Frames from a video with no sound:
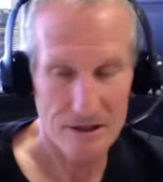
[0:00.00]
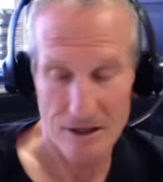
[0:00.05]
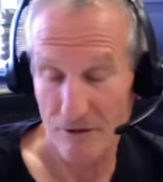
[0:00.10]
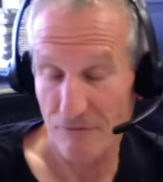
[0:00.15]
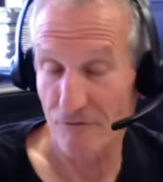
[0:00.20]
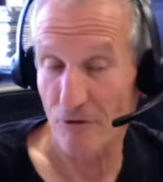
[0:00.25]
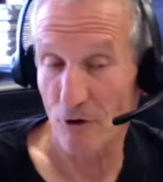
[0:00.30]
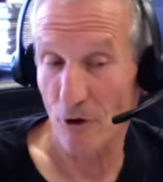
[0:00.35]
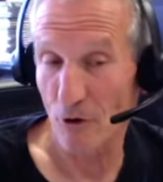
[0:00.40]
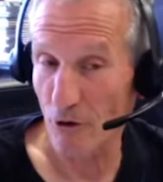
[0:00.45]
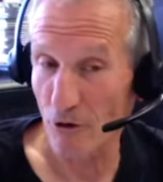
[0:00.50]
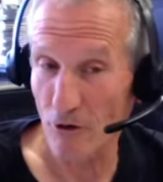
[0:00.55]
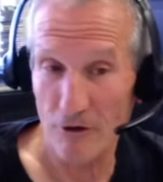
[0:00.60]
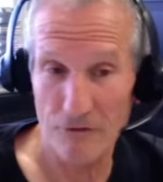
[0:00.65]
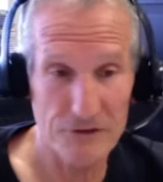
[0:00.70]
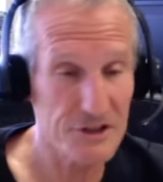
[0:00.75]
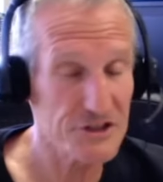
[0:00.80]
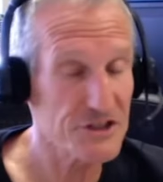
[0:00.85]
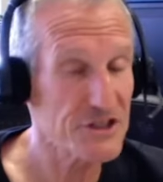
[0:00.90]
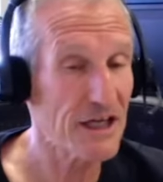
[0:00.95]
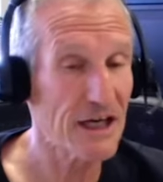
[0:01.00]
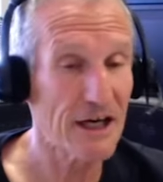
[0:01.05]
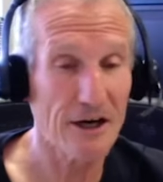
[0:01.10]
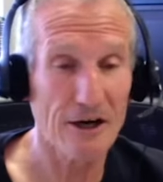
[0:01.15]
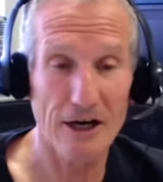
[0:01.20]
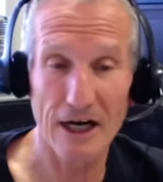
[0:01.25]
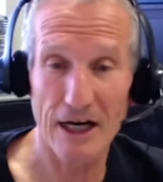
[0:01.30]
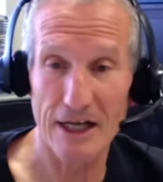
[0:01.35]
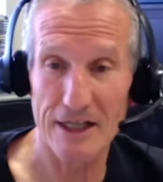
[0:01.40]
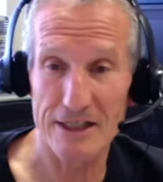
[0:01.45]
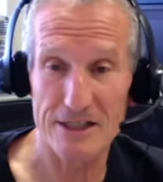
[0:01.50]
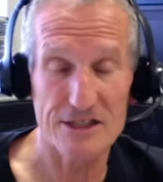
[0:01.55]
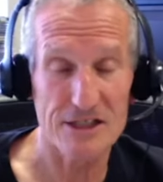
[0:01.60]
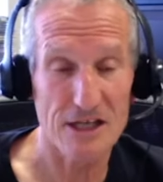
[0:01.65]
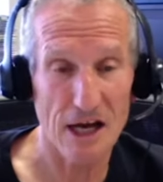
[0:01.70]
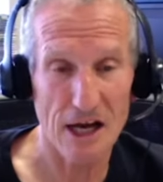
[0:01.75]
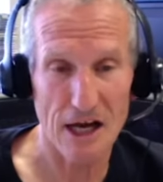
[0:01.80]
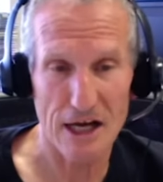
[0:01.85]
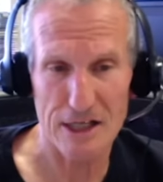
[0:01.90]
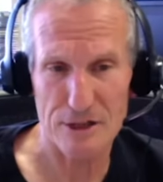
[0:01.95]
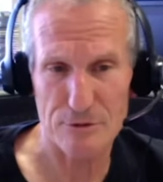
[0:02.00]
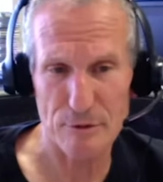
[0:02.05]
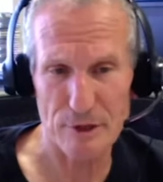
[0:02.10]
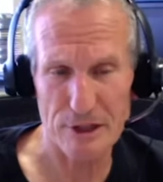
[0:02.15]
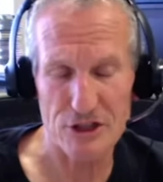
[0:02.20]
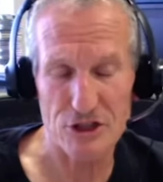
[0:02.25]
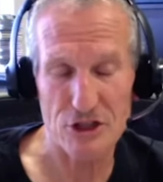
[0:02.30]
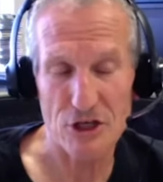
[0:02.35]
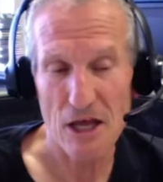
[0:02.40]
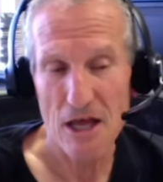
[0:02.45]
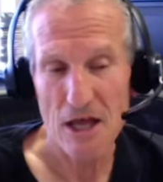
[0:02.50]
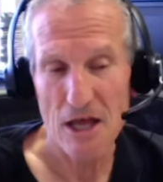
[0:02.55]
the photo if it's there, and the size. Because